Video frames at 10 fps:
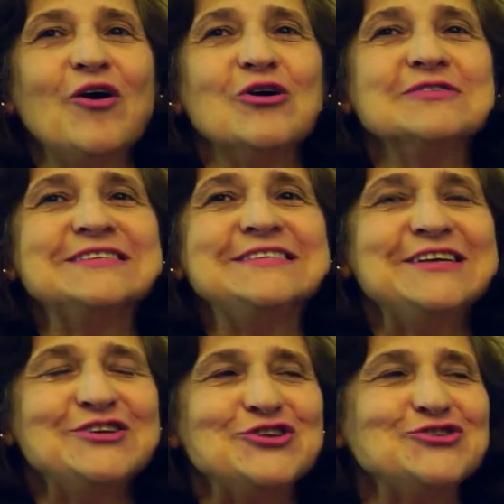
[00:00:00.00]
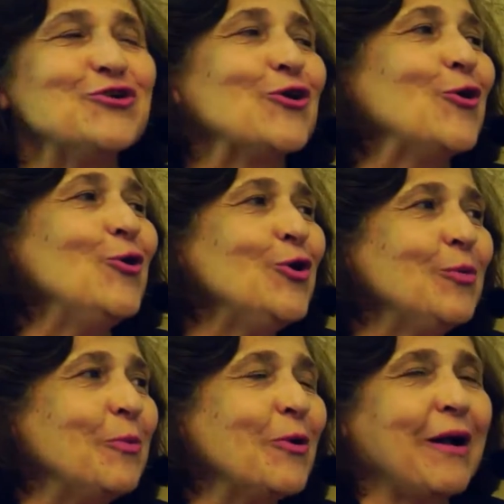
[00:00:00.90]
our signature
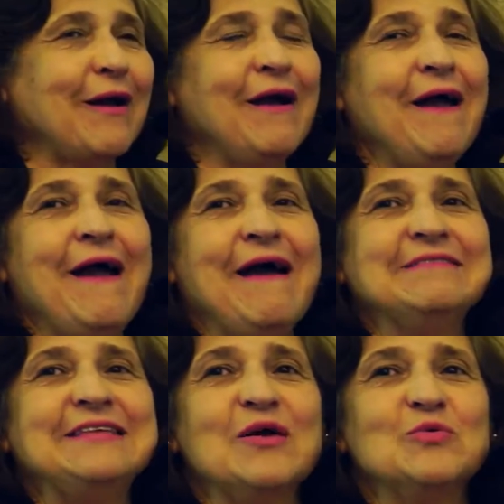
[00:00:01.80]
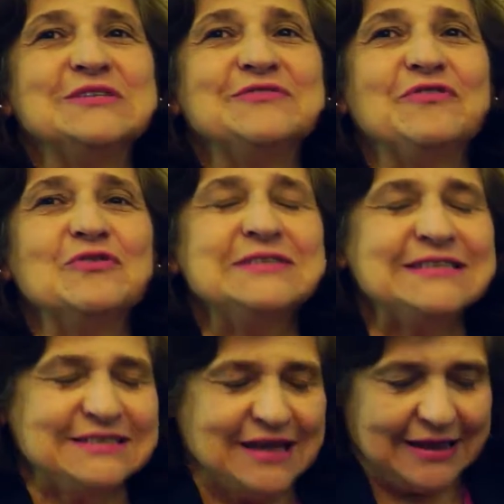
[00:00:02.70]
cookbook that was
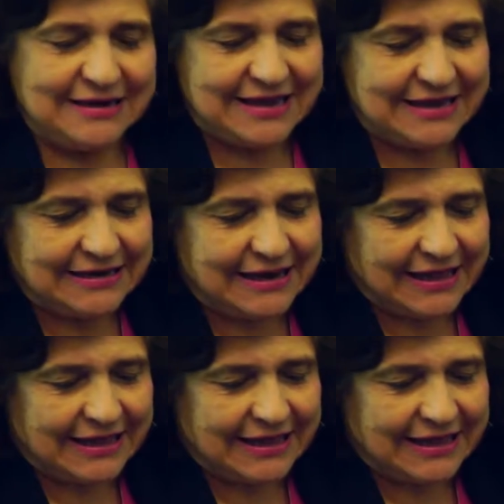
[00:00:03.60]
first done in